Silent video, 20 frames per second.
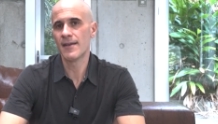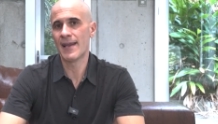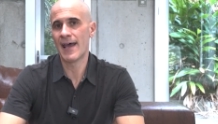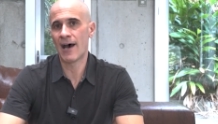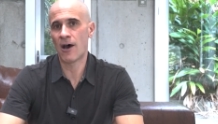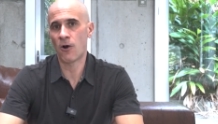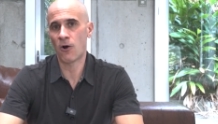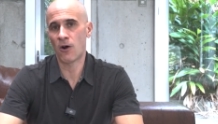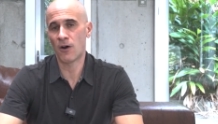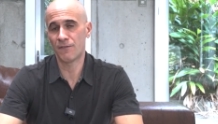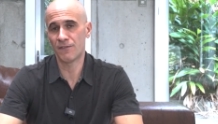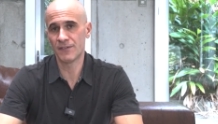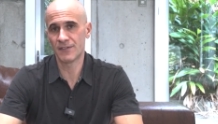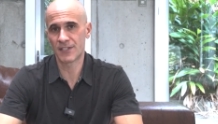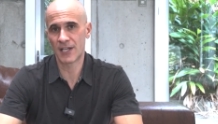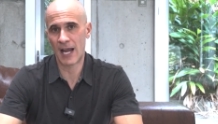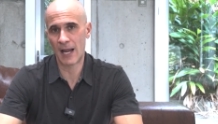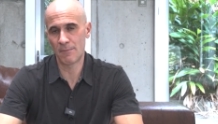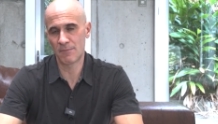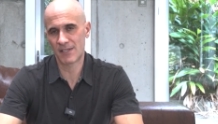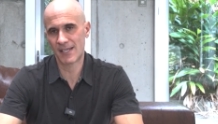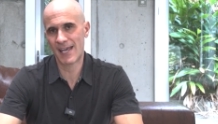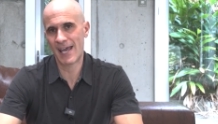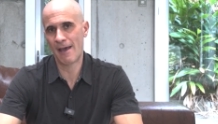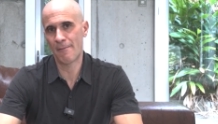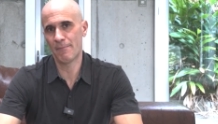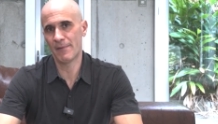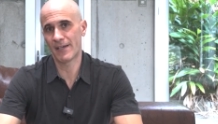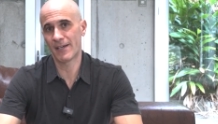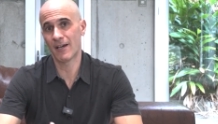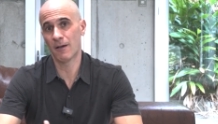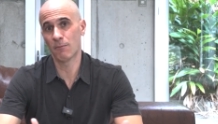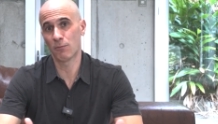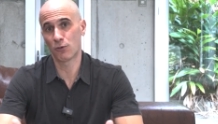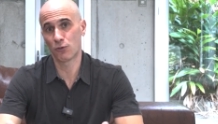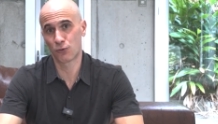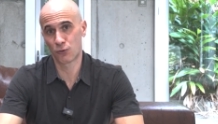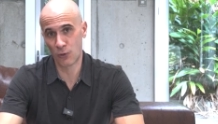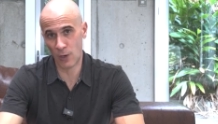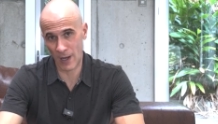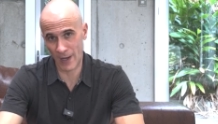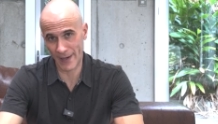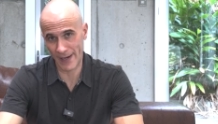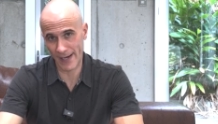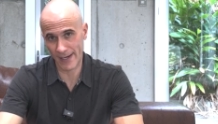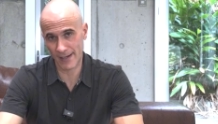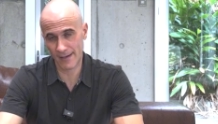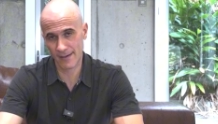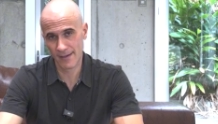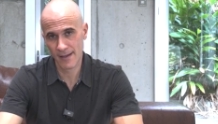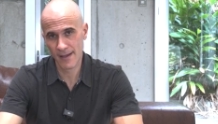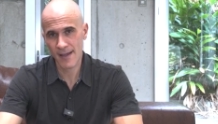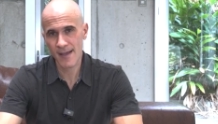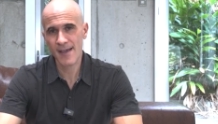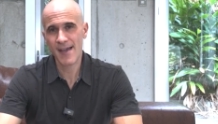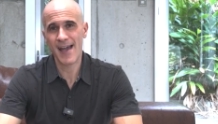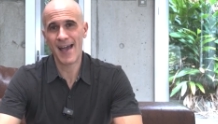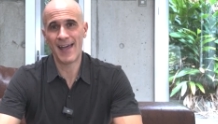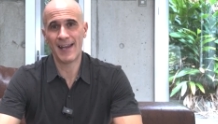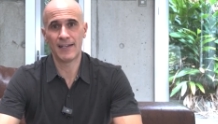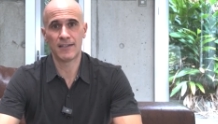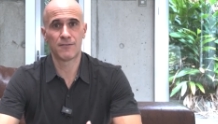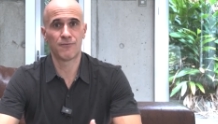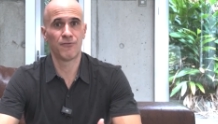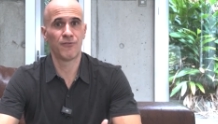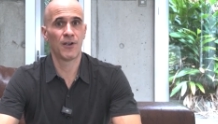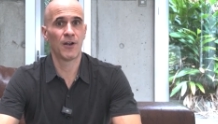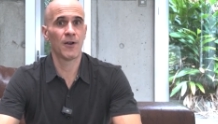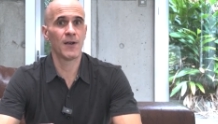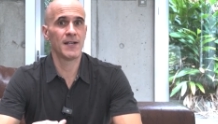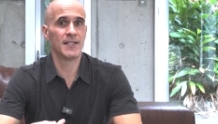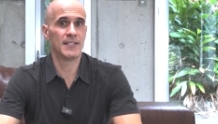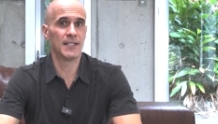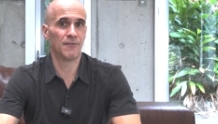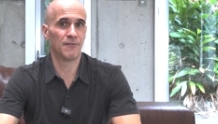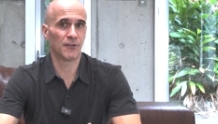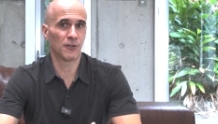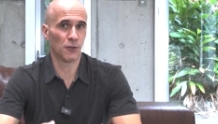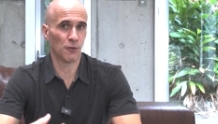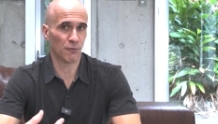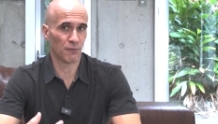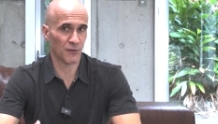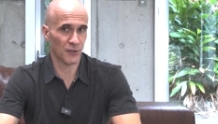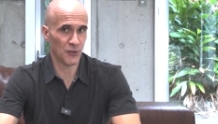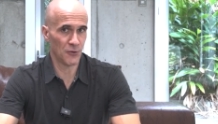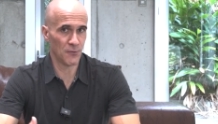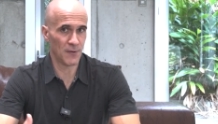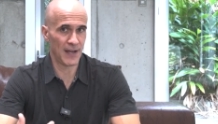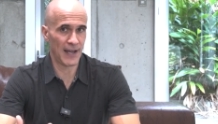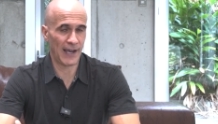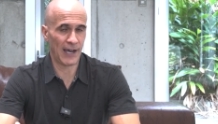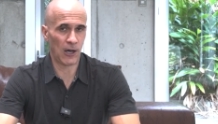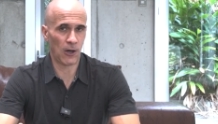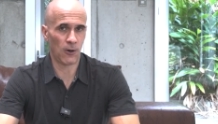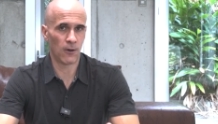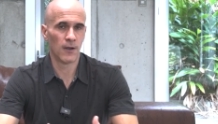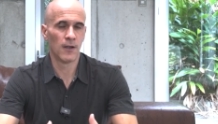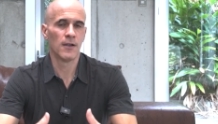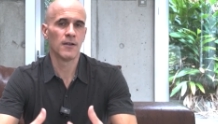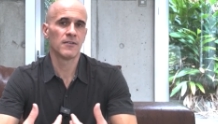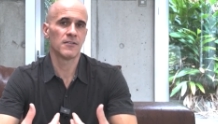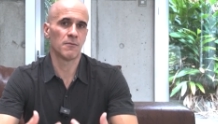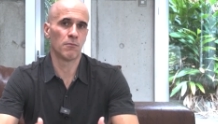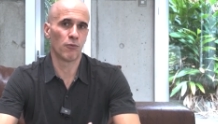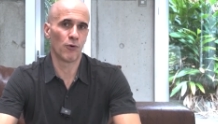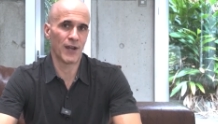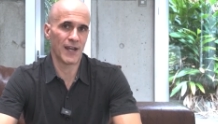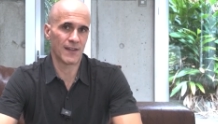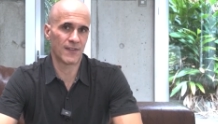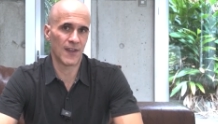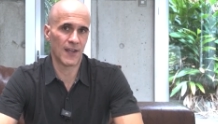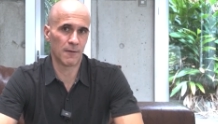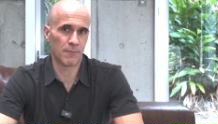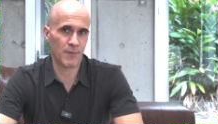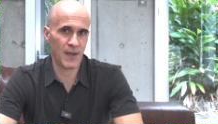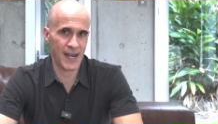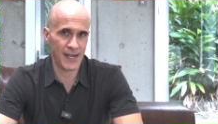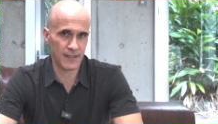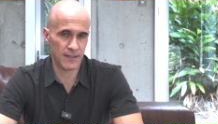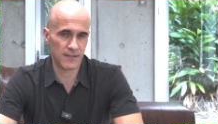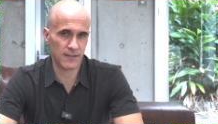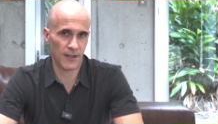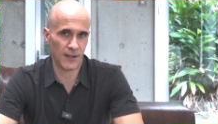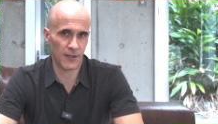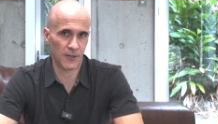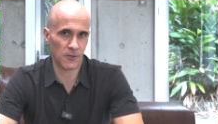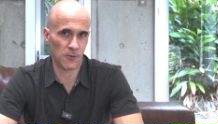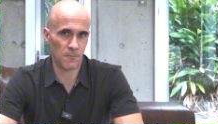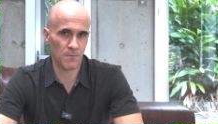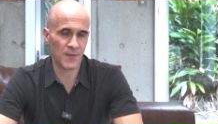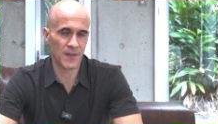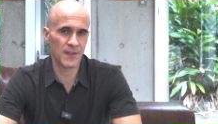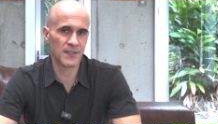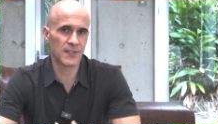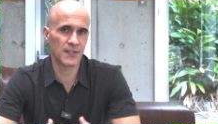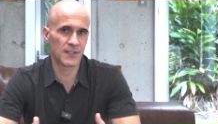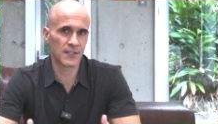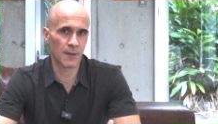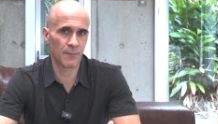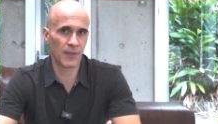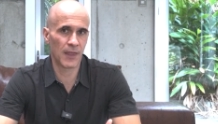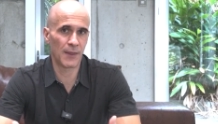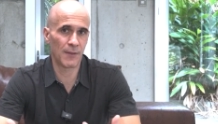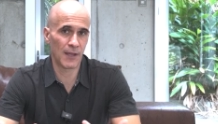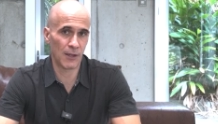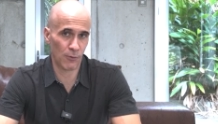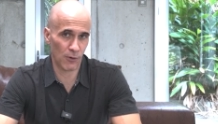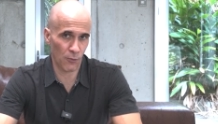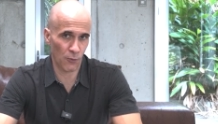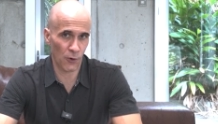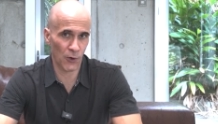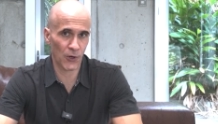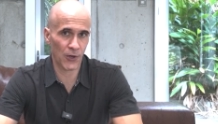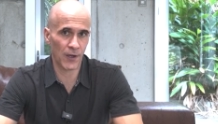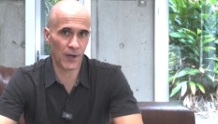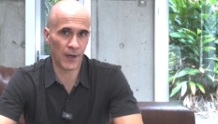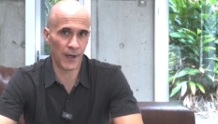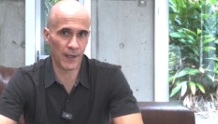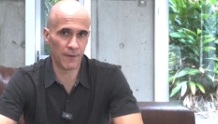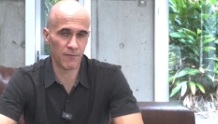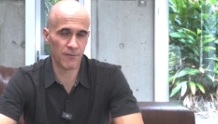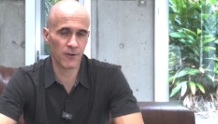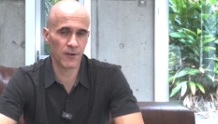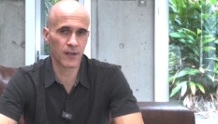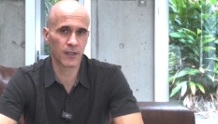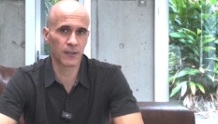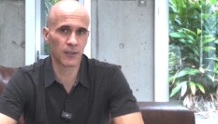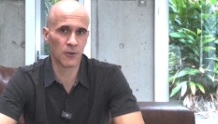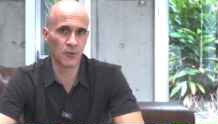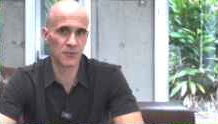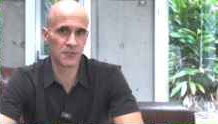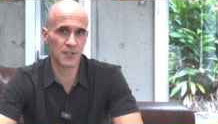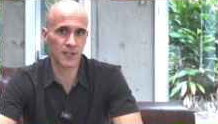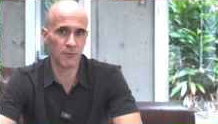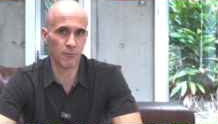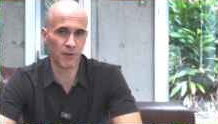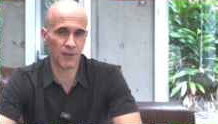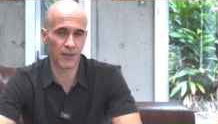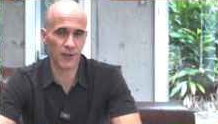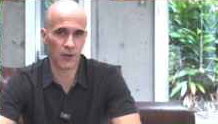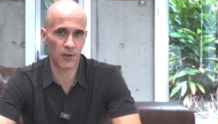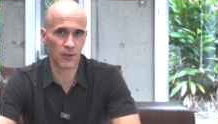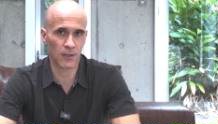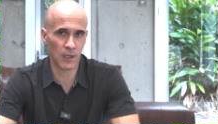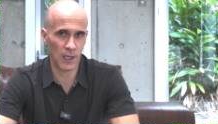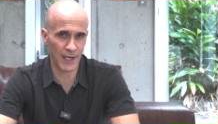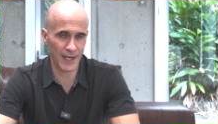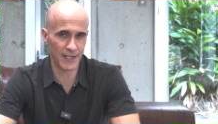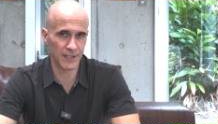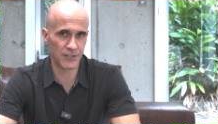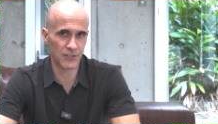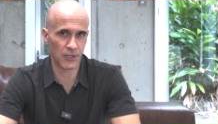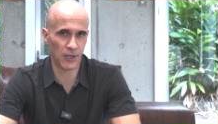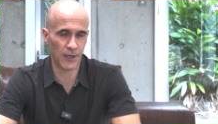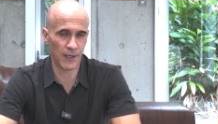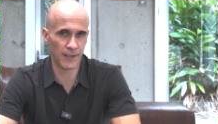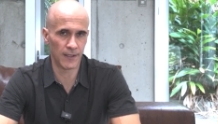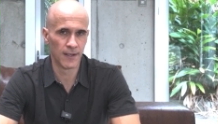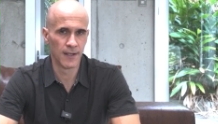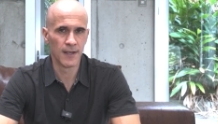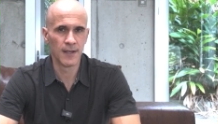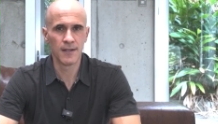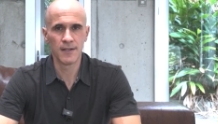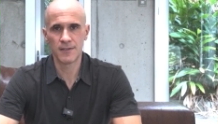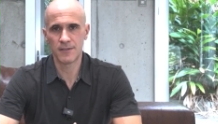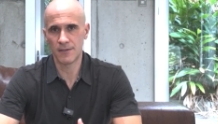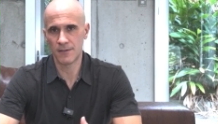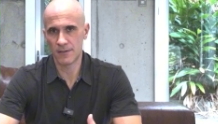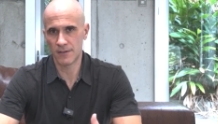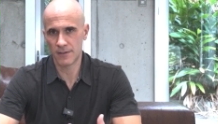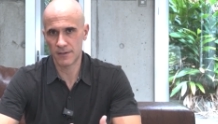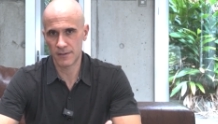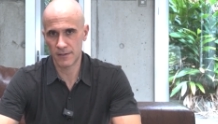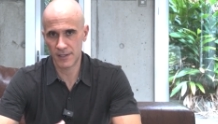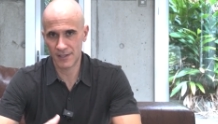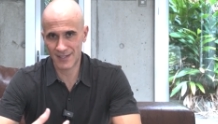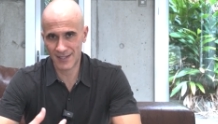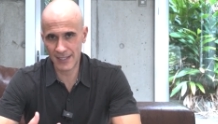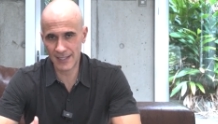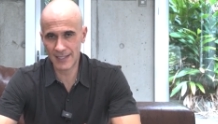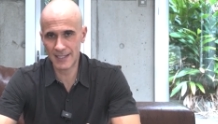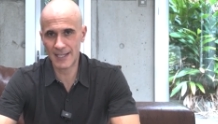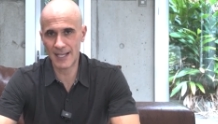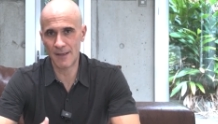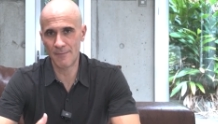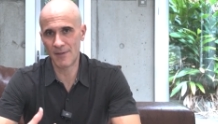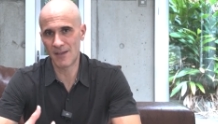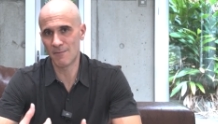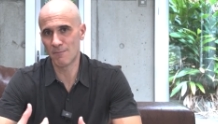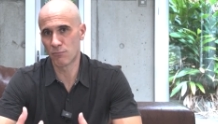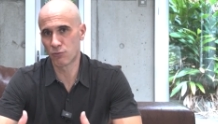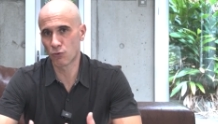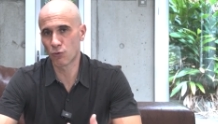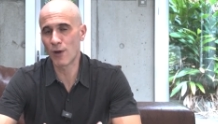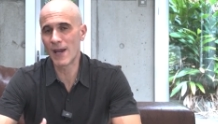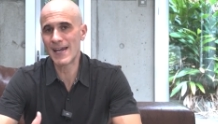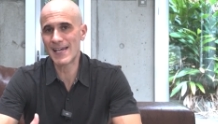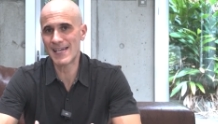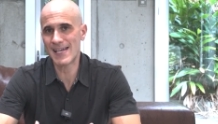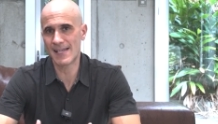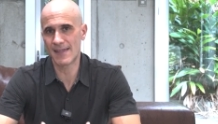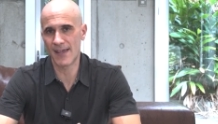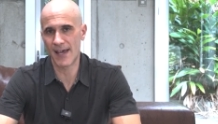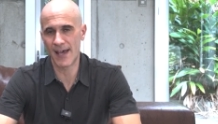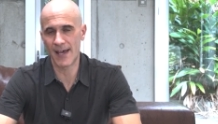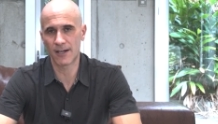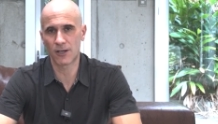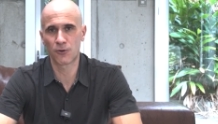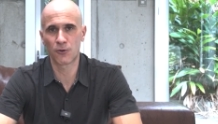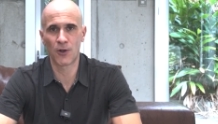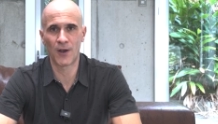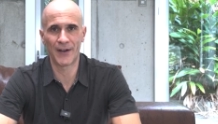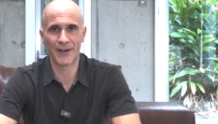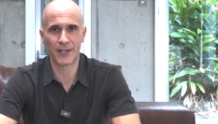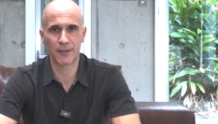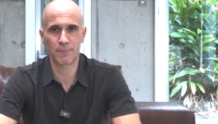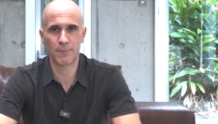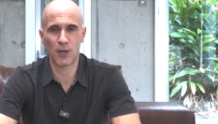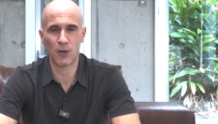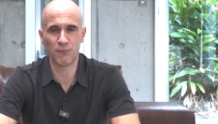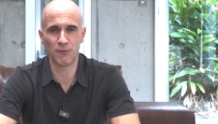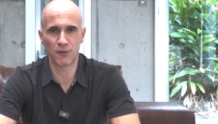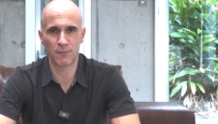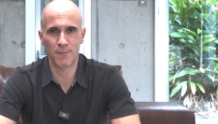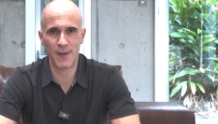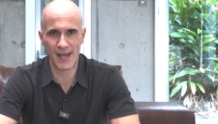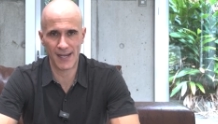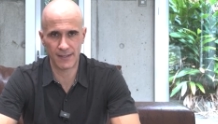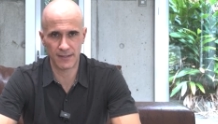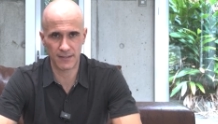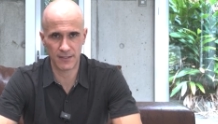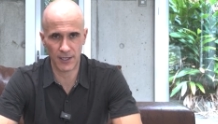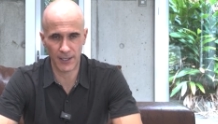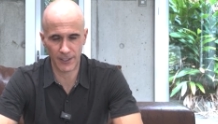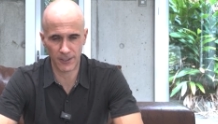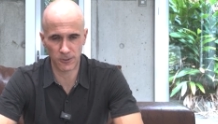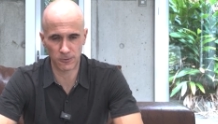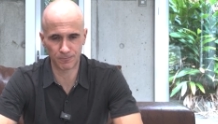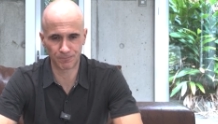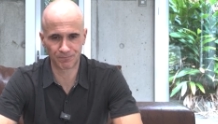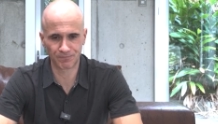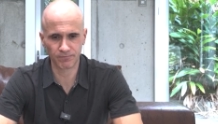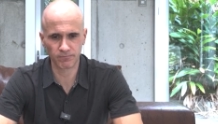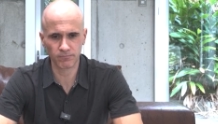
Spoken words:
now oftentimes can become chronic, and it's very difficult for you now to break that pain cycle. And this is something that we work on very closely with our clients on to assist them in breaking that chronic pelvic pain cycle.